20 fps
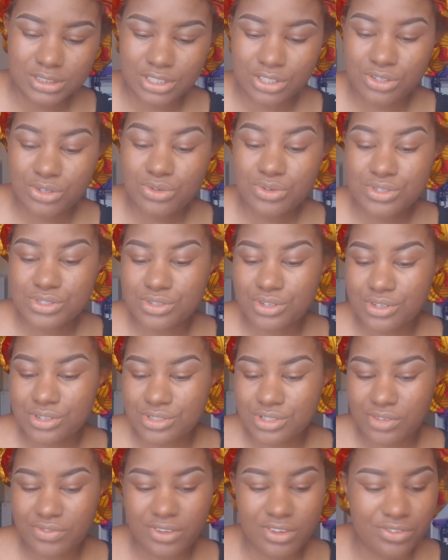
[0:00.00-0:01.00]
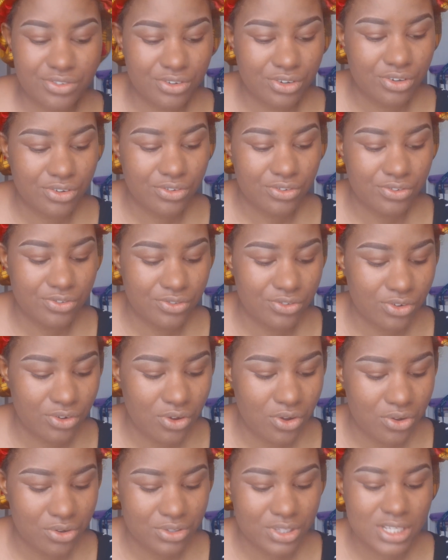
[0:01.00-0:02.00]
know who's gonna suffer for
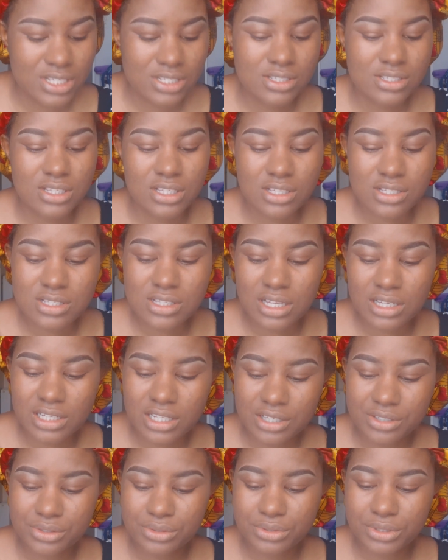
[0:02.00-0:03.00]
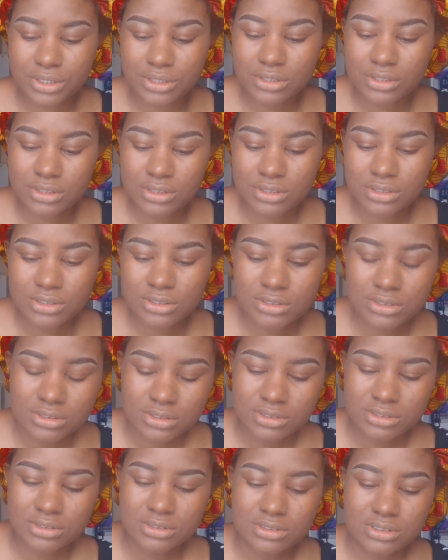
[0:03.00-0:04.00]
all these things that they are doing.
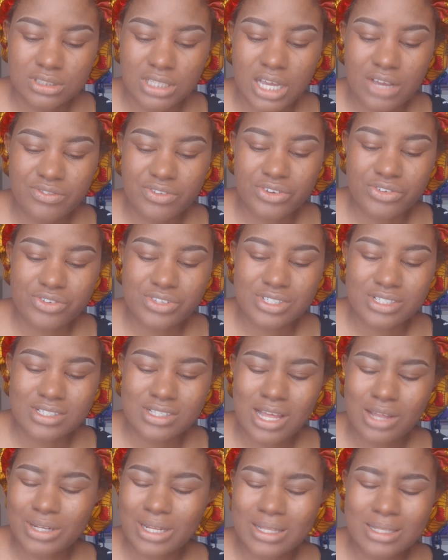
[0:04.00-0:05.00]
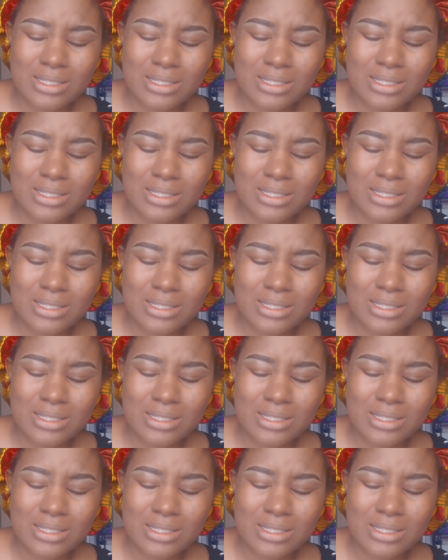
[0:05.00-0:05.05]
They have a reason now.